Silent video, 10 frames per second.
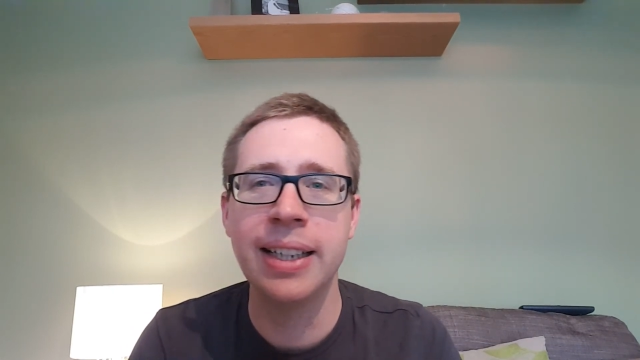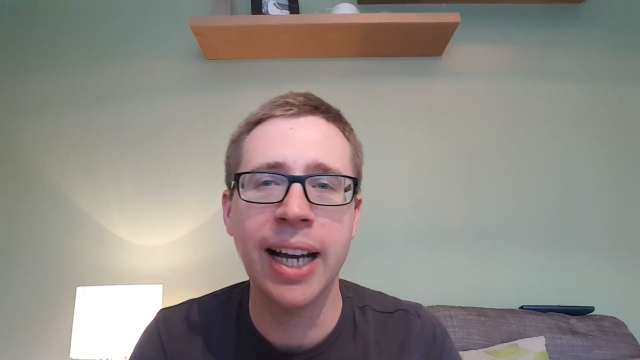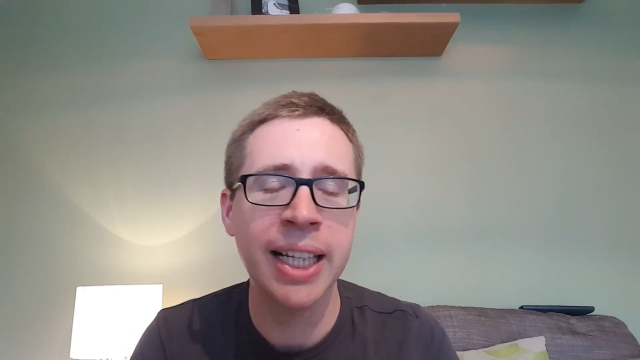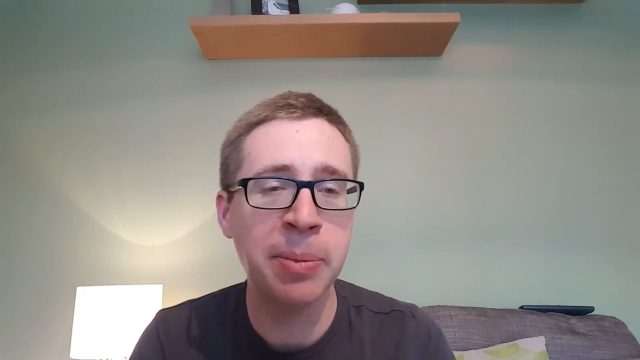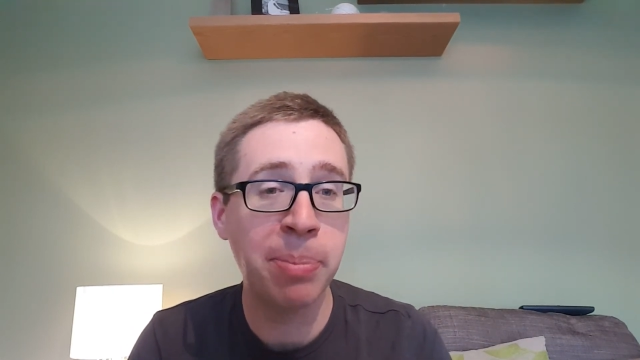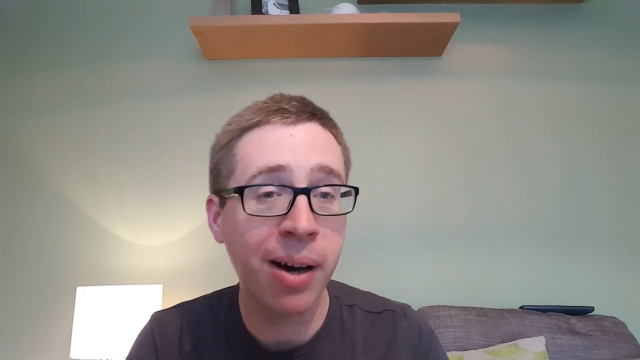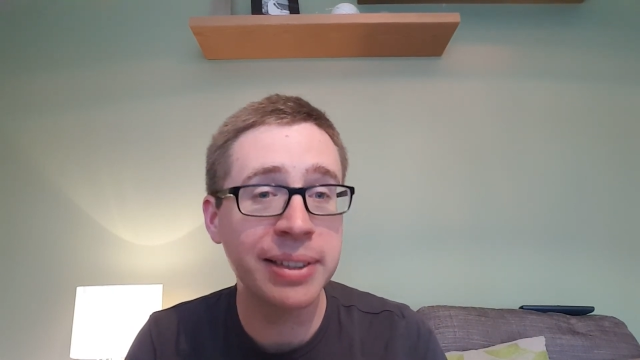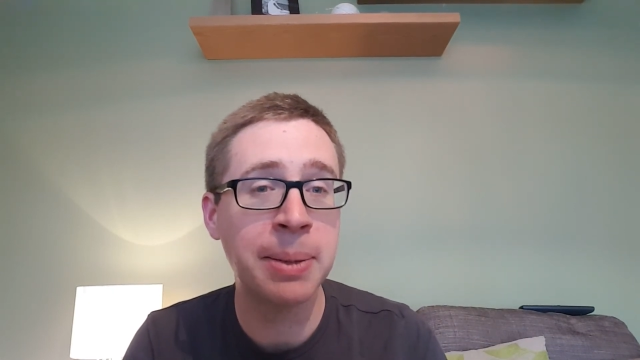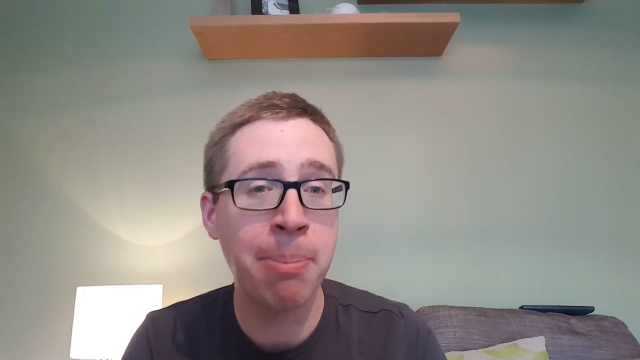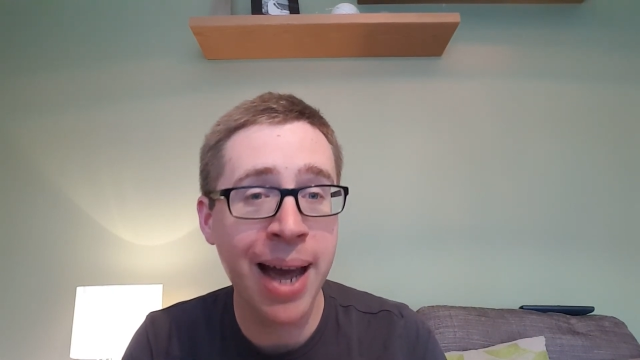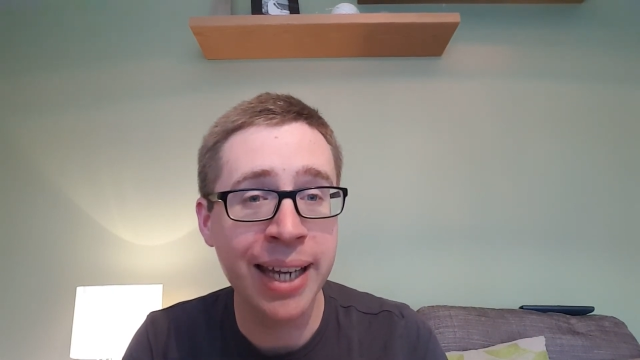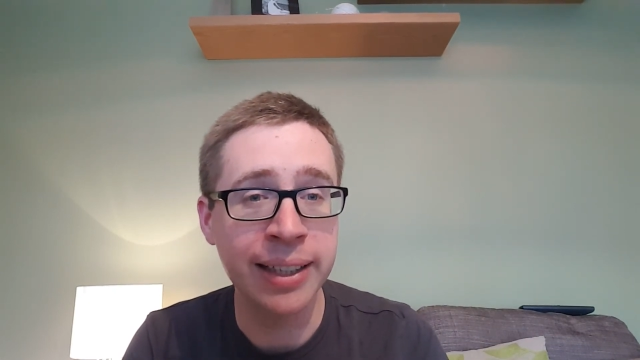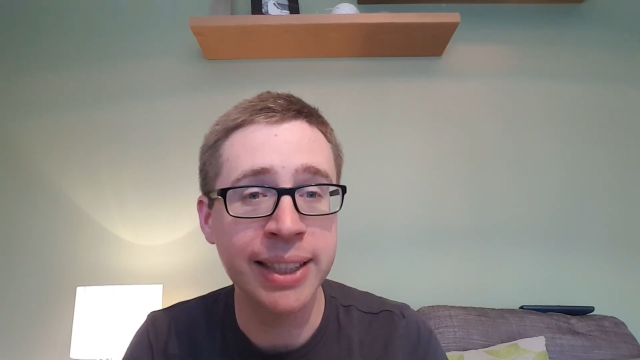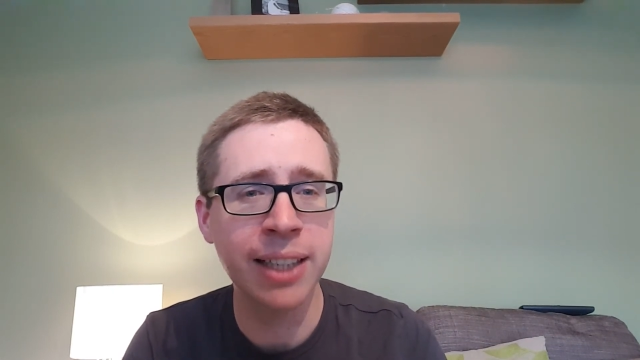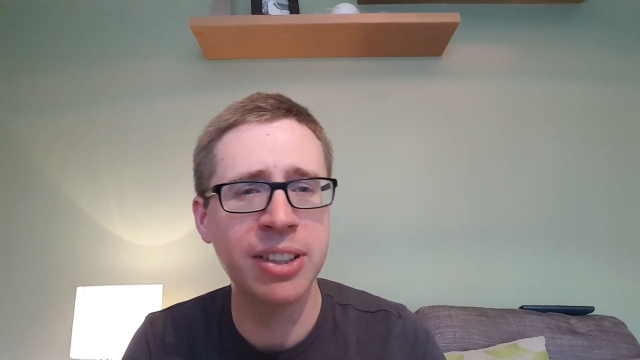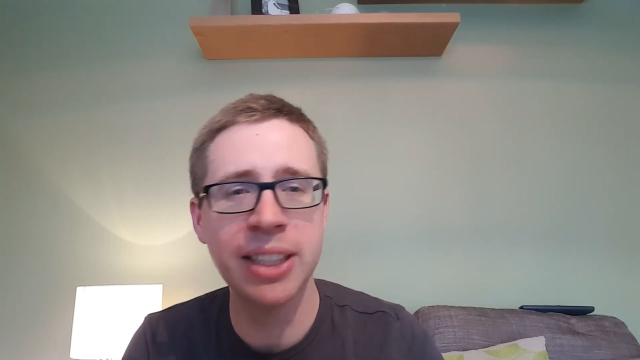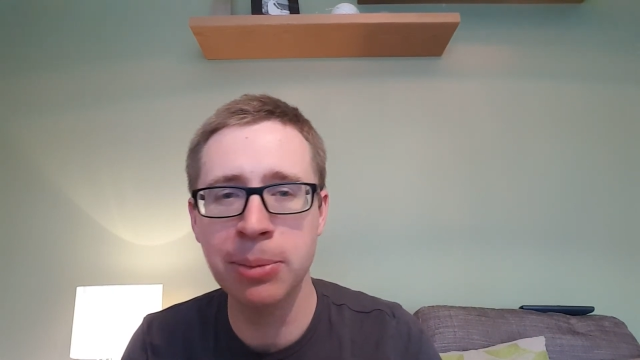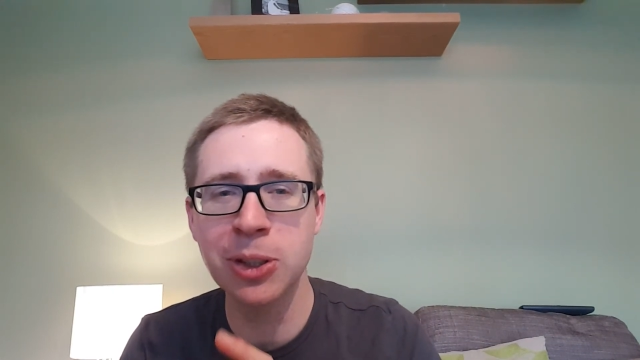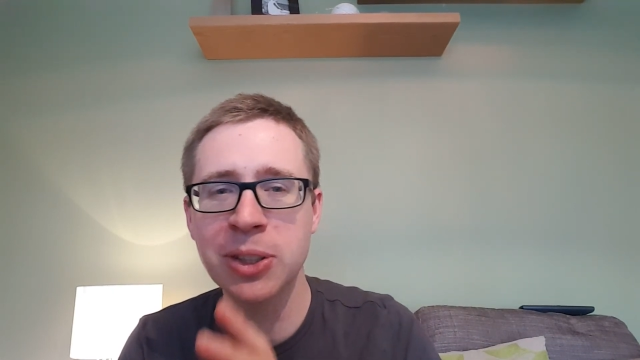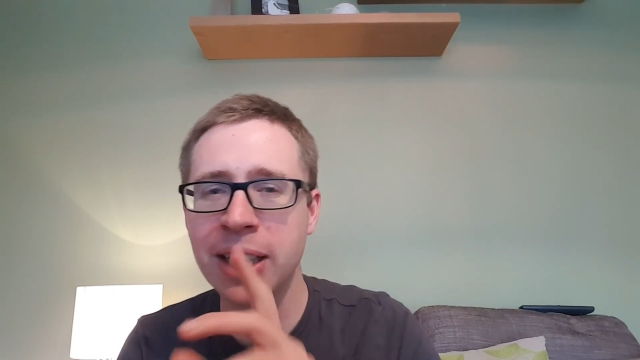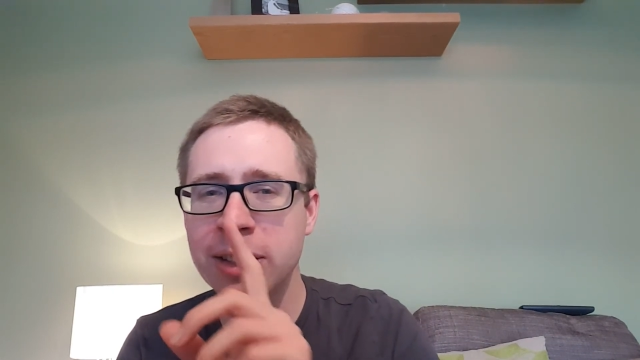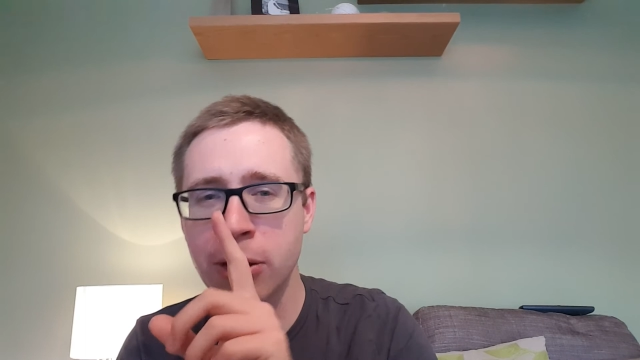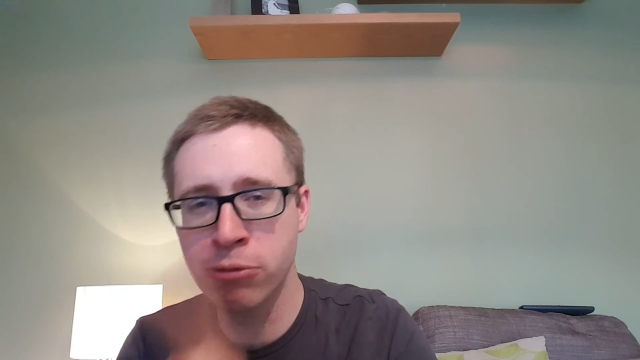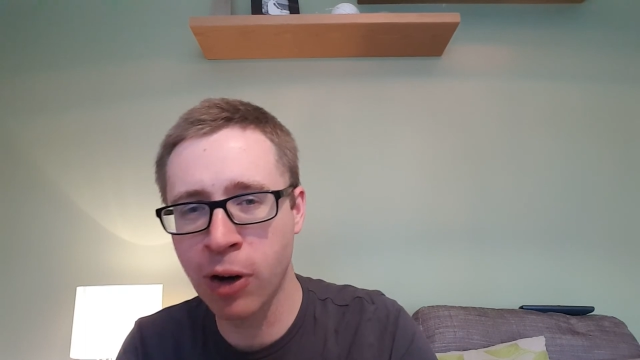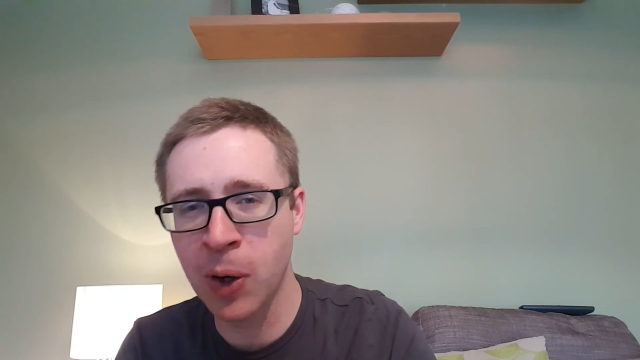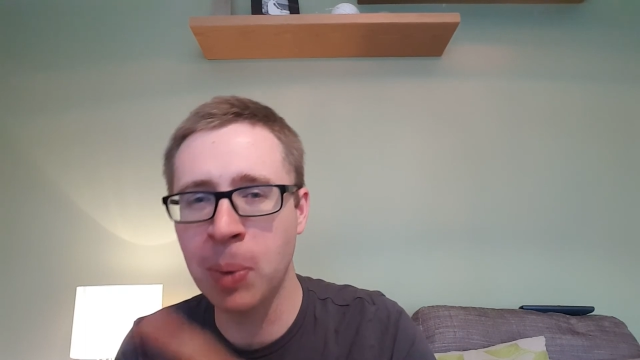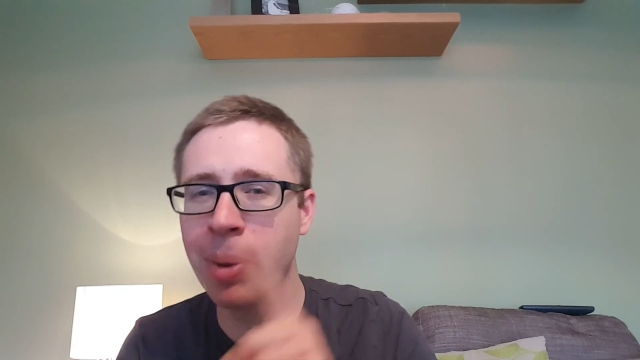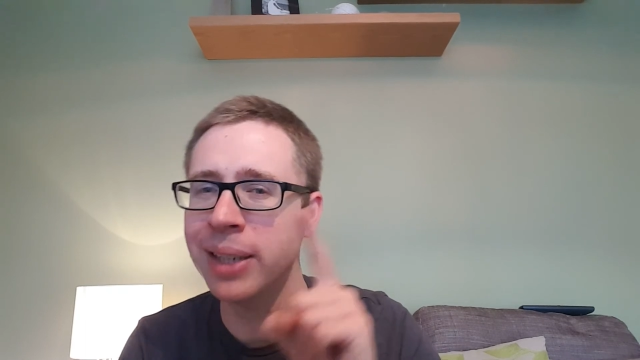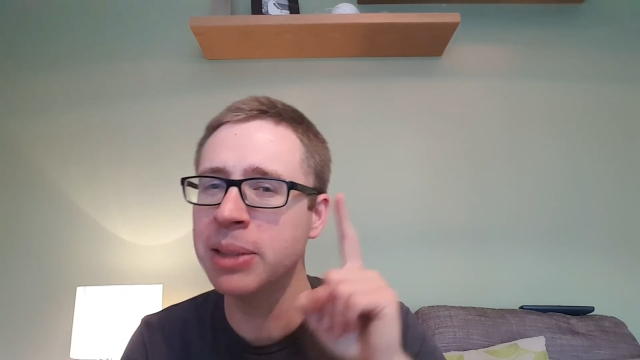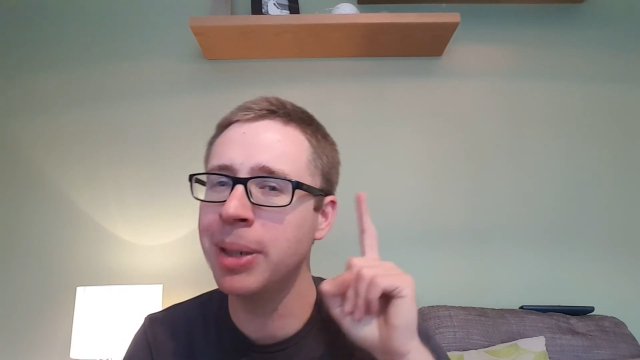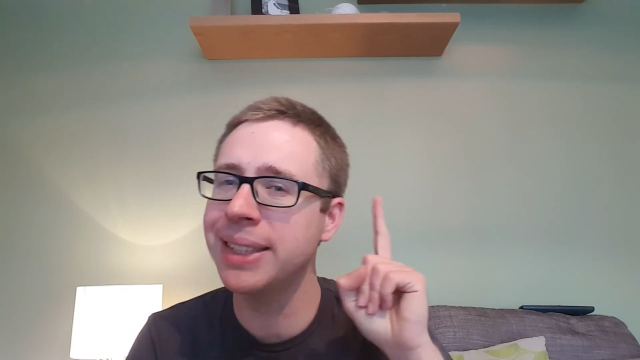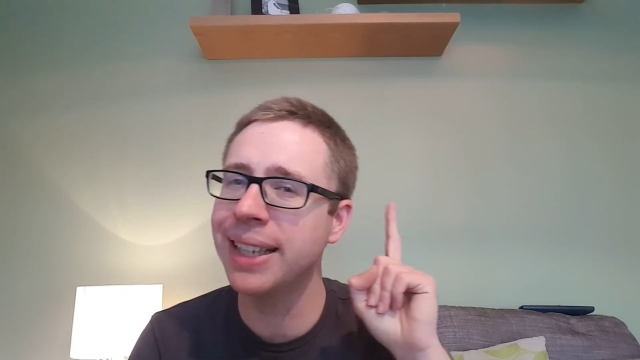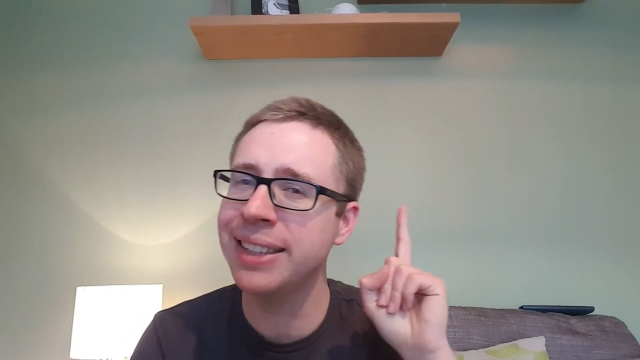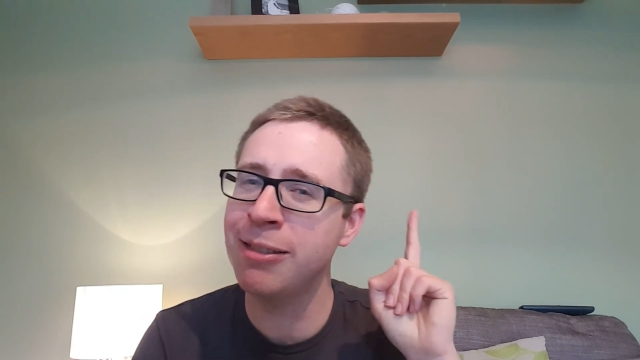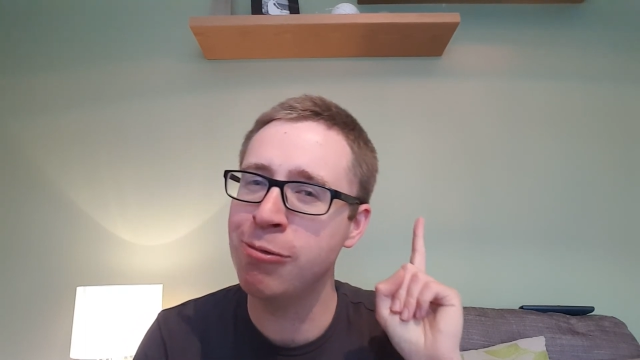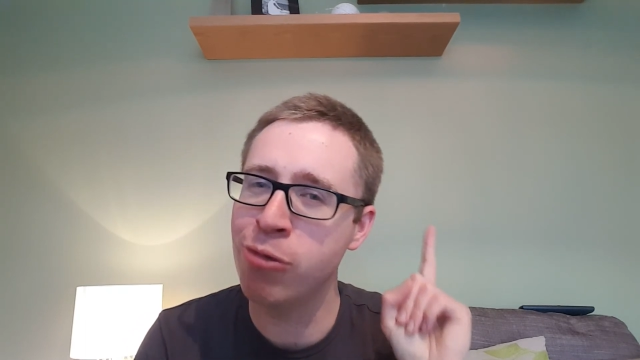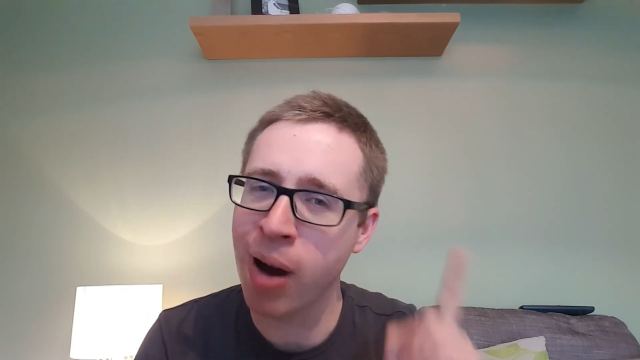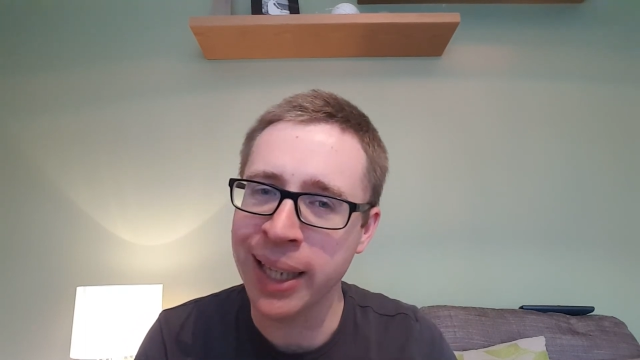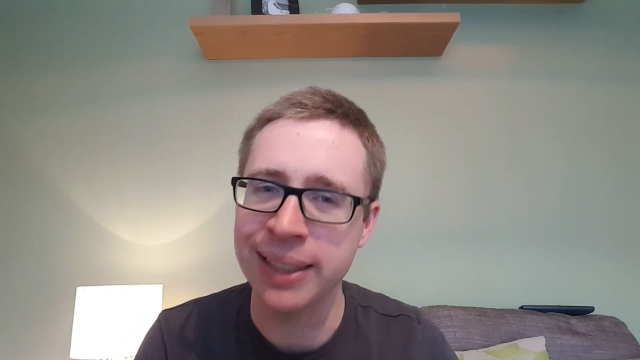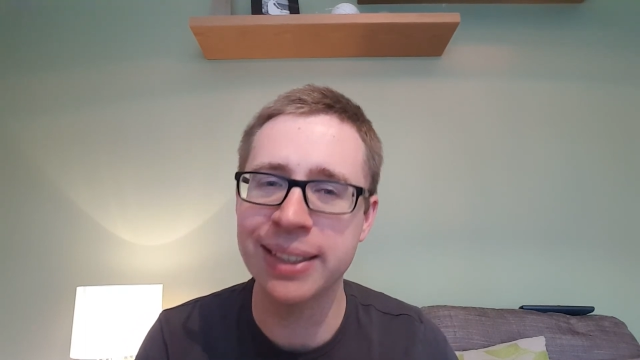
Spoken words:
And then Bartimaeus, after James and John get it so wrong, Bartimaeus gets it right.